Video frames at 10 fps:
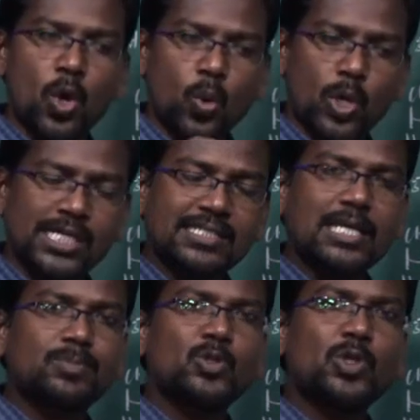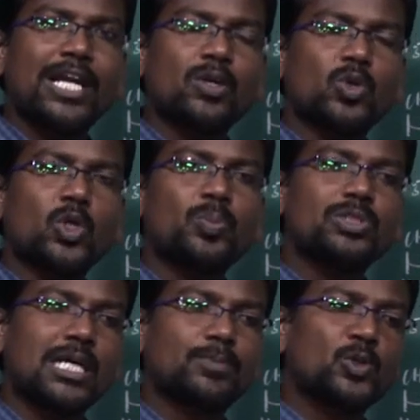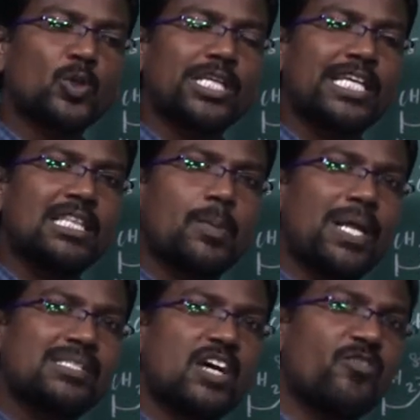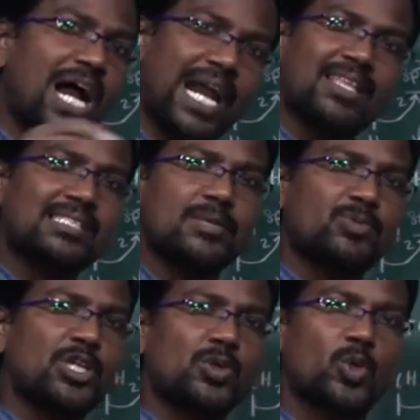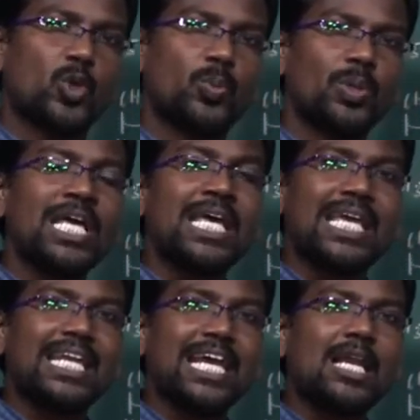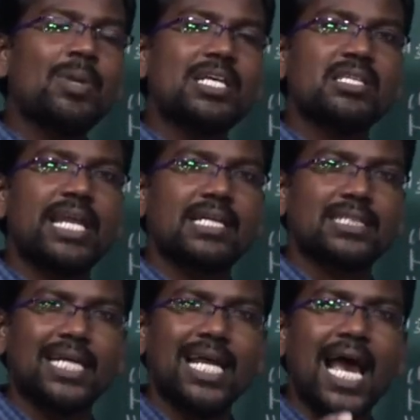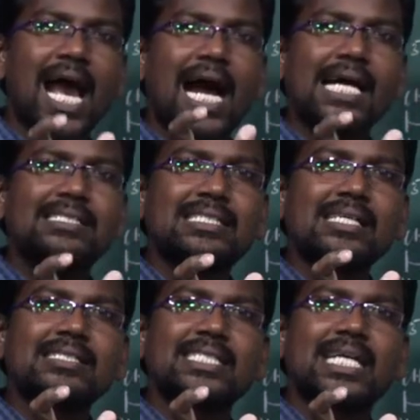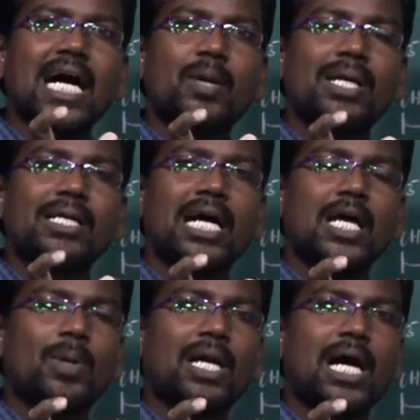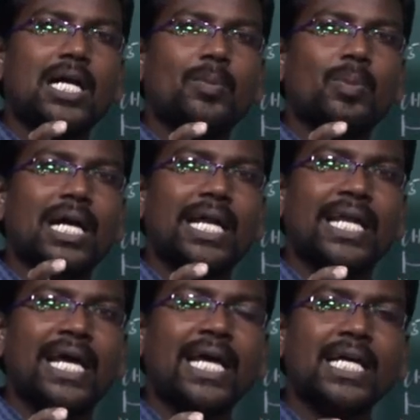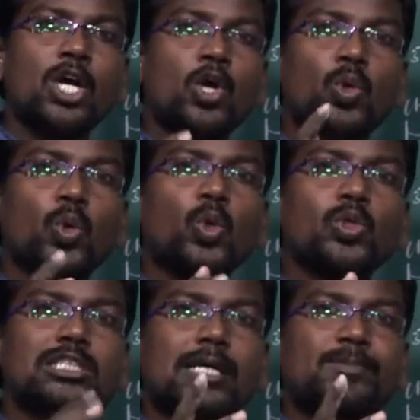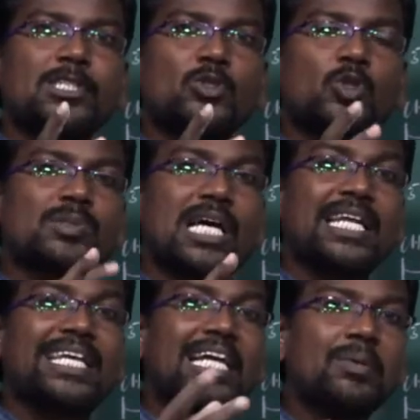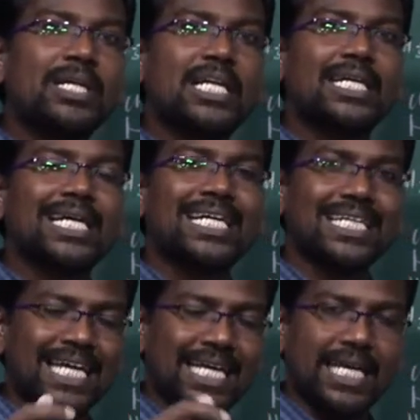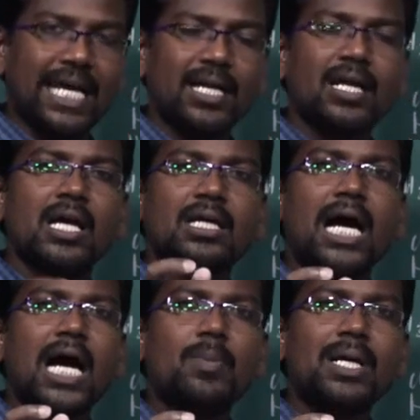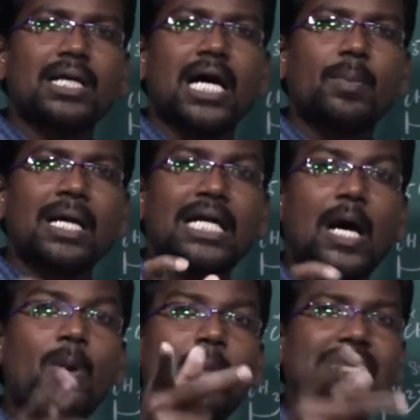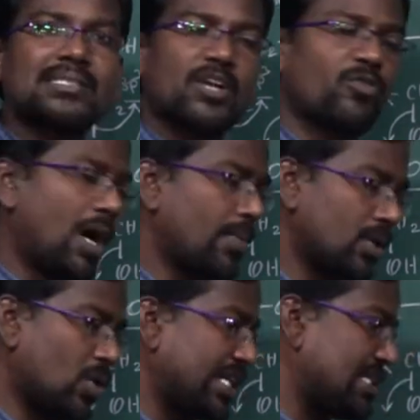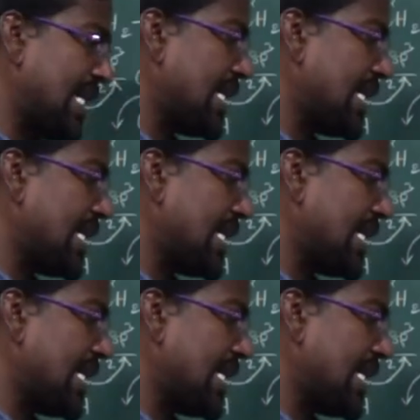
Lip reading: one substituent group substitute in the place of another substituent group. In elimination reaction, adjacent carbon-carbon atom container, two substituent groups are eliminated. Here, carbon-carbon double bonds are formed, known as